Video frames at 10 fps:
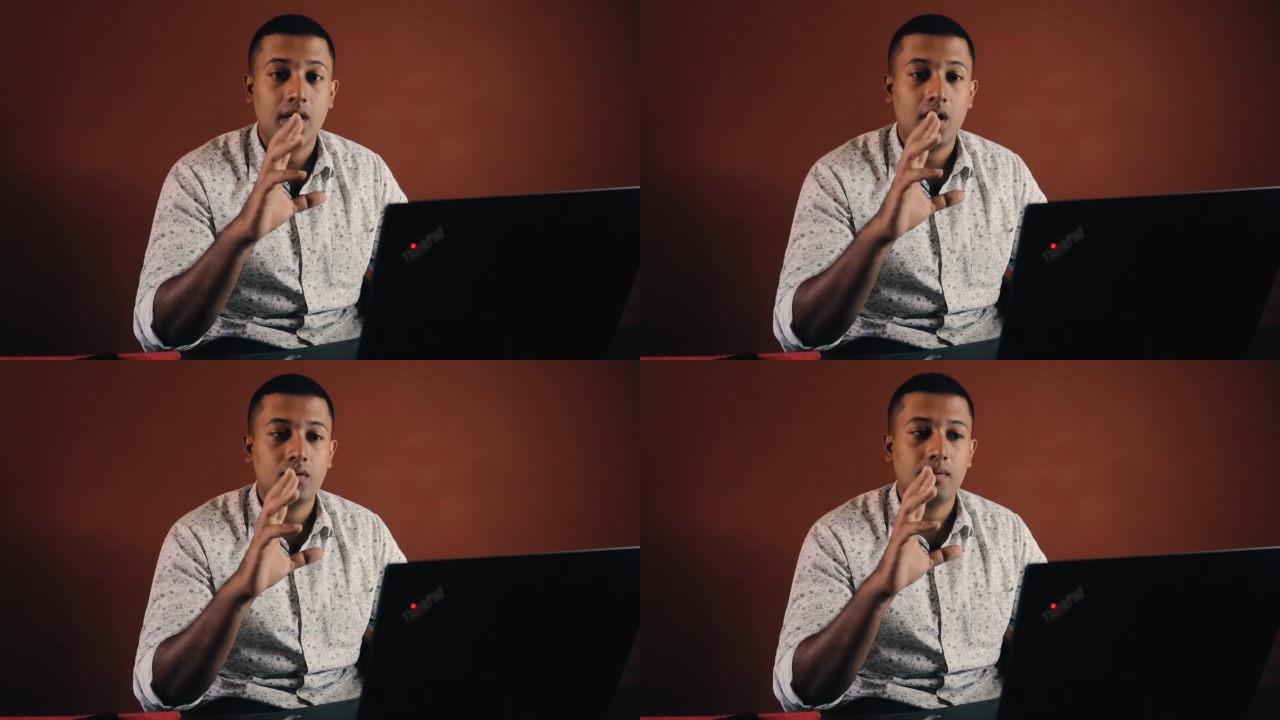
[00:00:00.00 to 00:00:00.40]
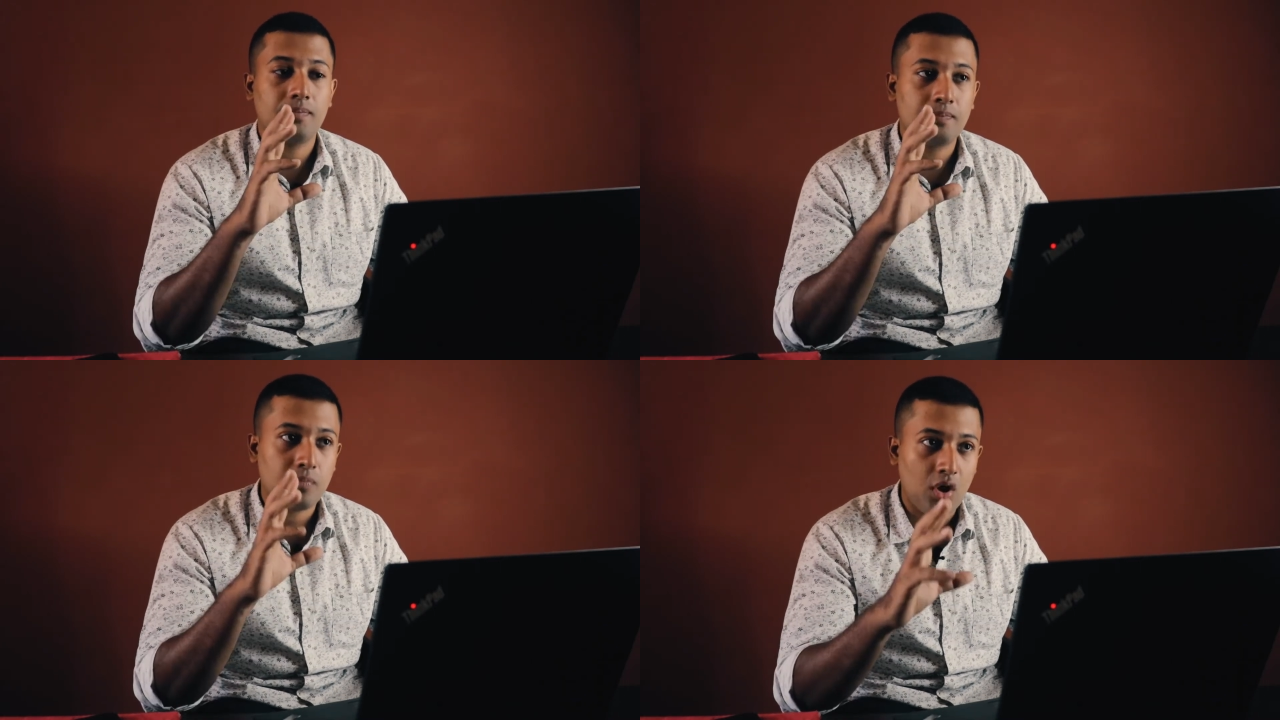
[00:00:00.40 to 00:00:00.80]
Now the
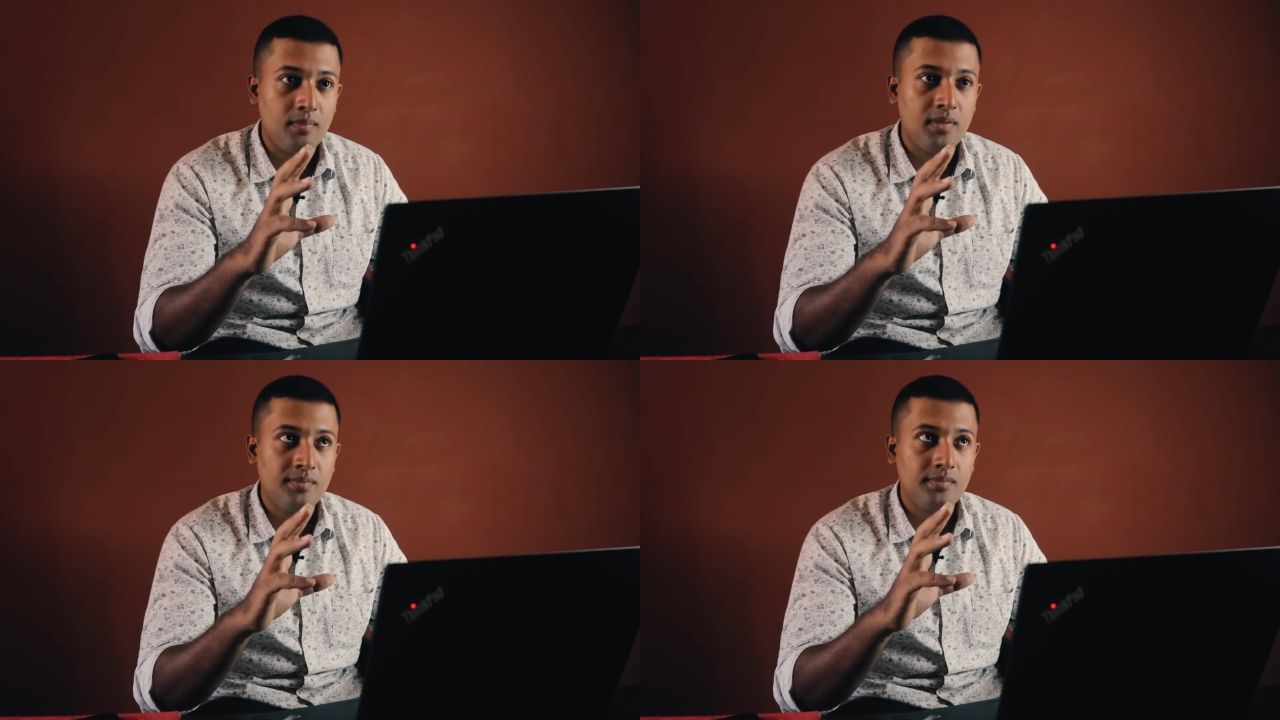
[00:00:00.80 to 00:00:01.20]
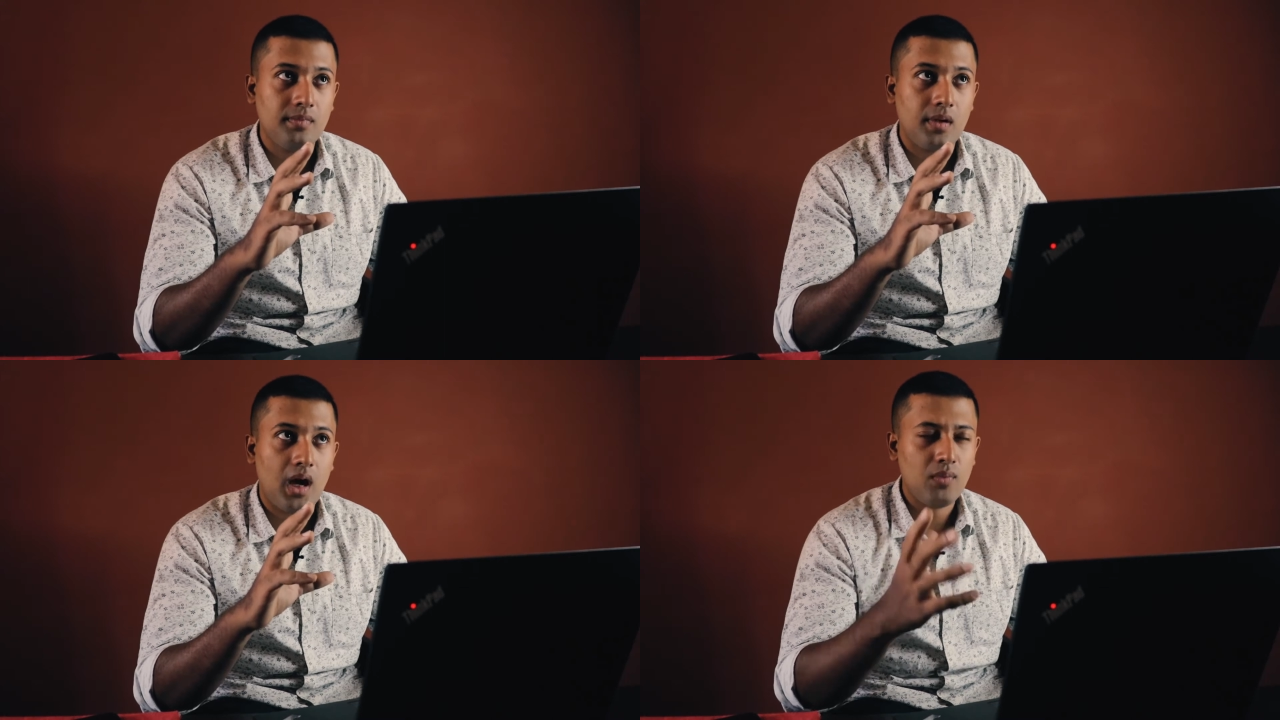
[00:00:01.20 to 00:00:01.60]

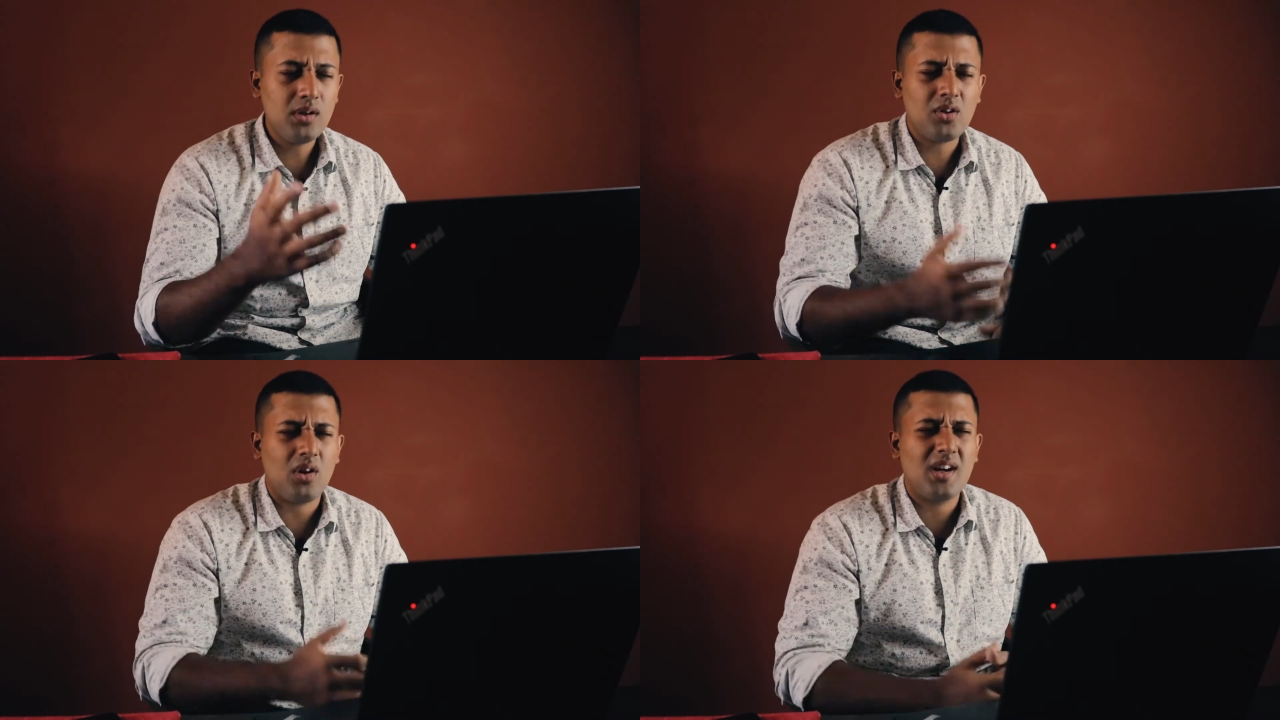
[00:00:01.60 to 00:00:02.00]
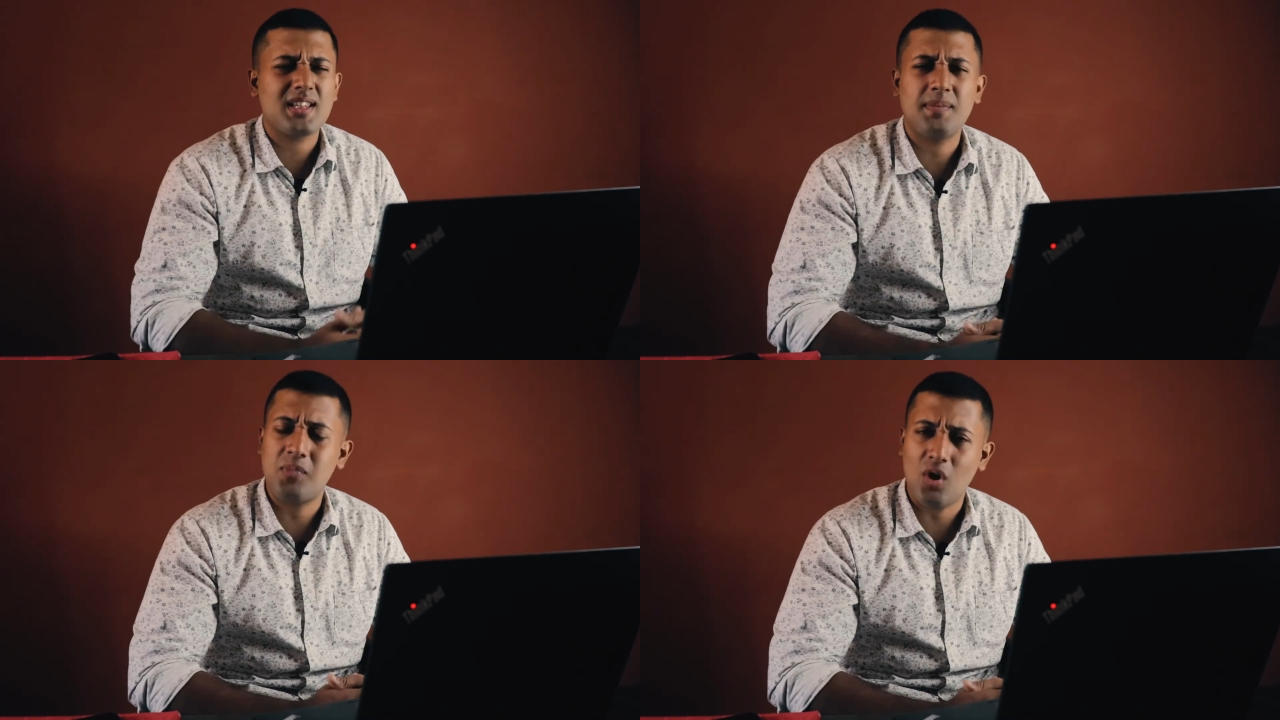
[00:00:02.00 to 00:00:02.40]
problem, I won't call it
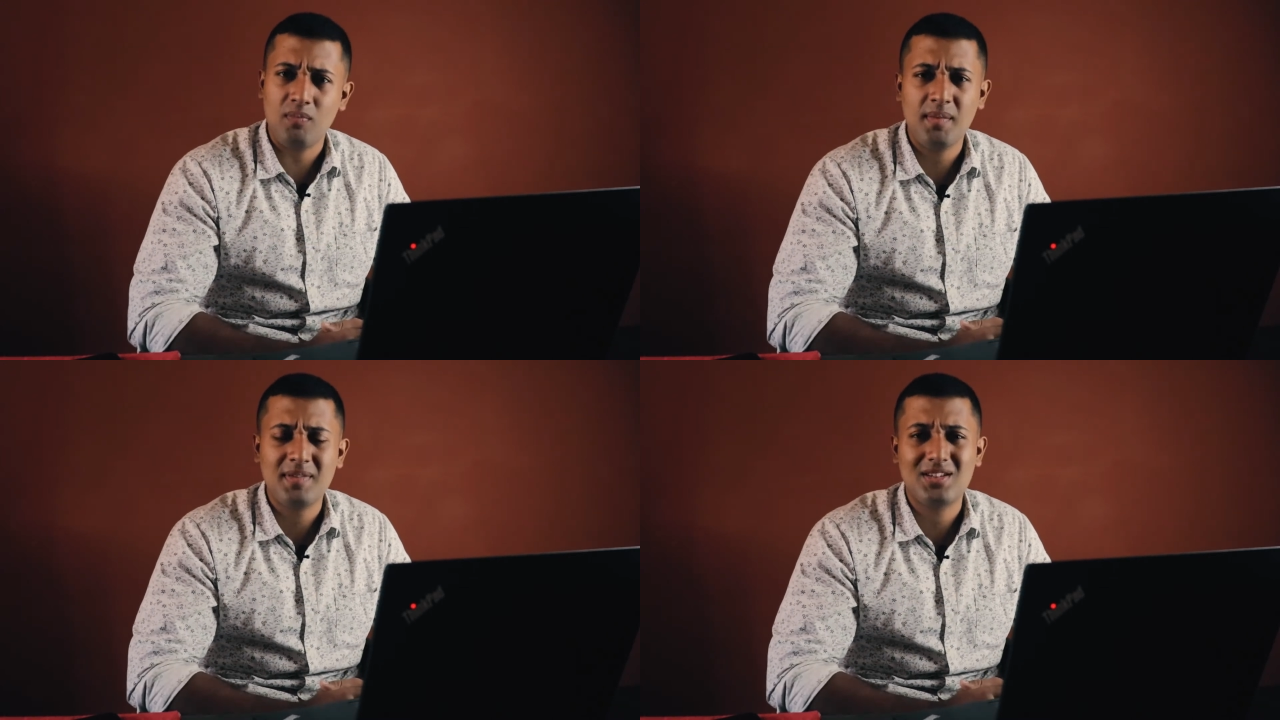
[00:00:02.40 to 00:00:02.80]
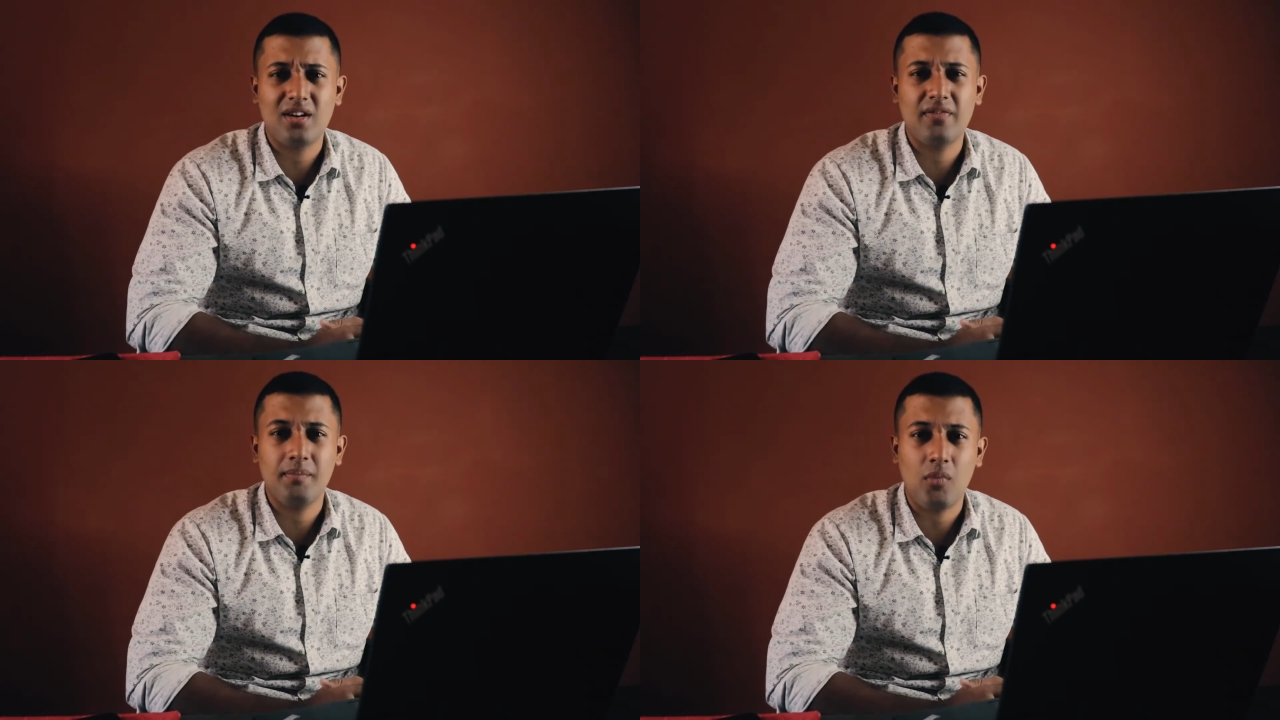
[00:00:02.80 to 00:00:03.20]
as a problem, it's
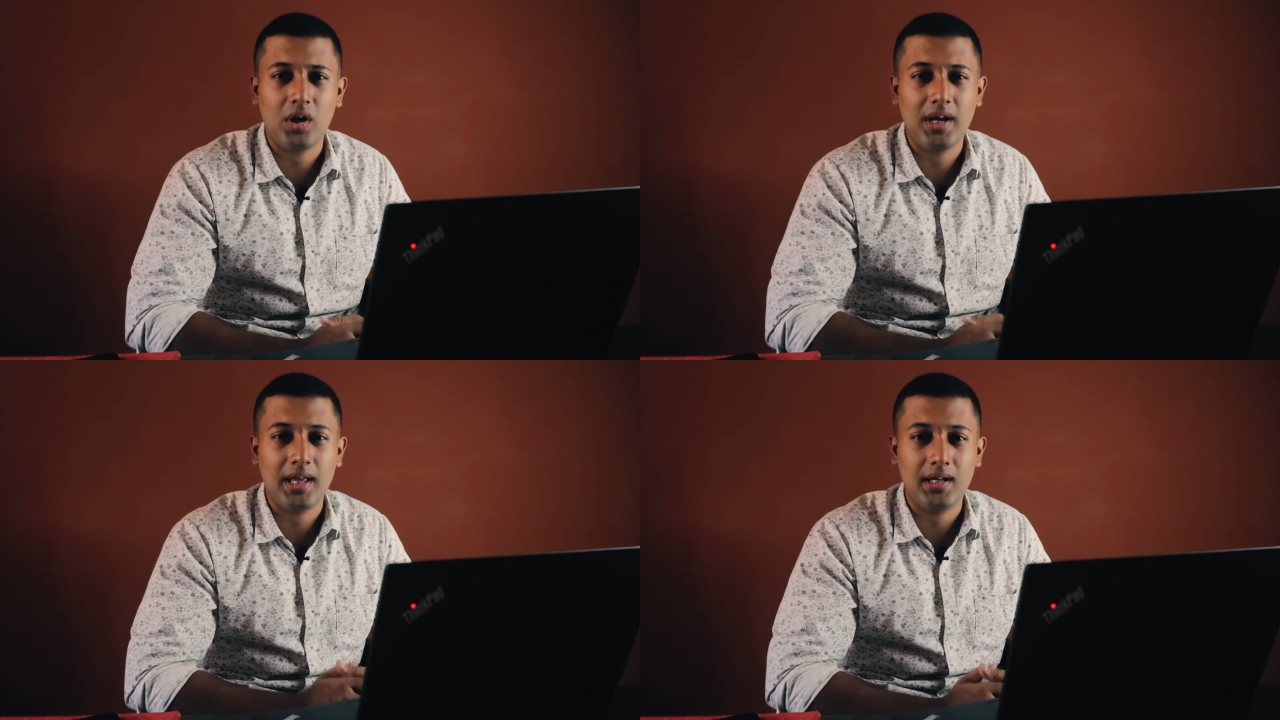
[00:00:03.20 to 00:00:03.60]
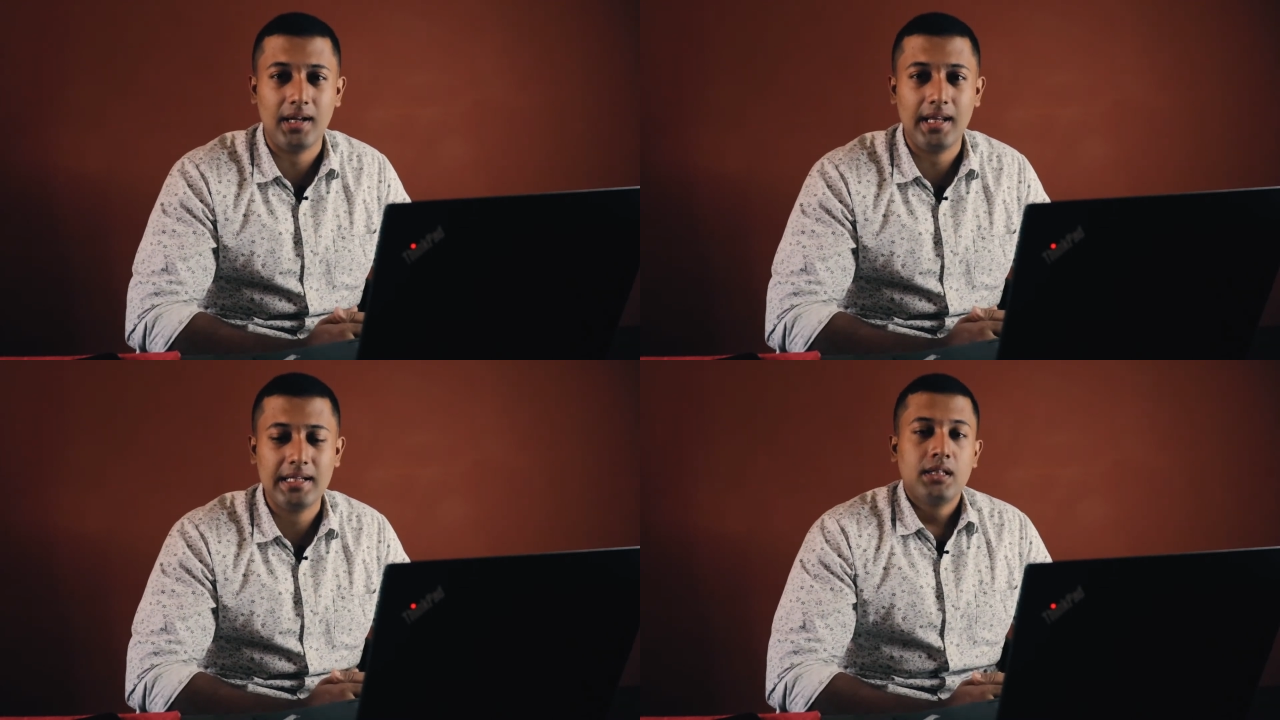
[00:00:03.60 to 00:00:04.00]
sort of a bottleneck
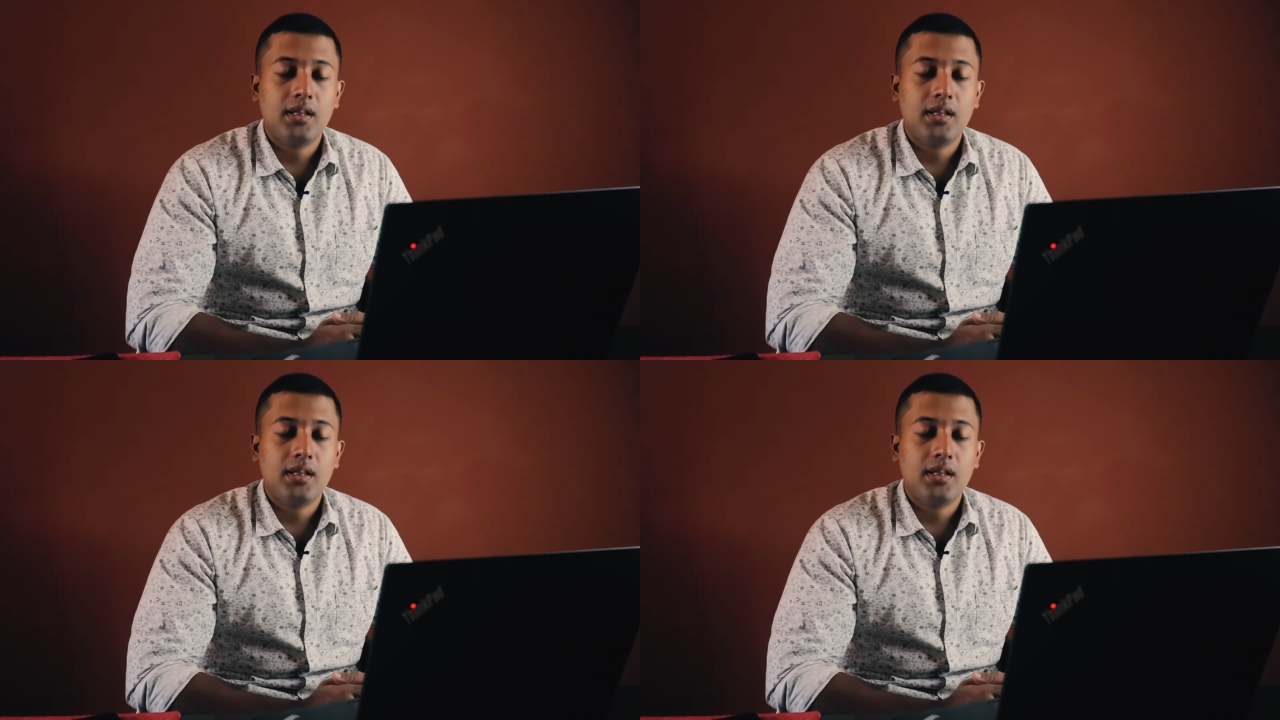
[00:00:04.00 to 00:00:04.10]
again.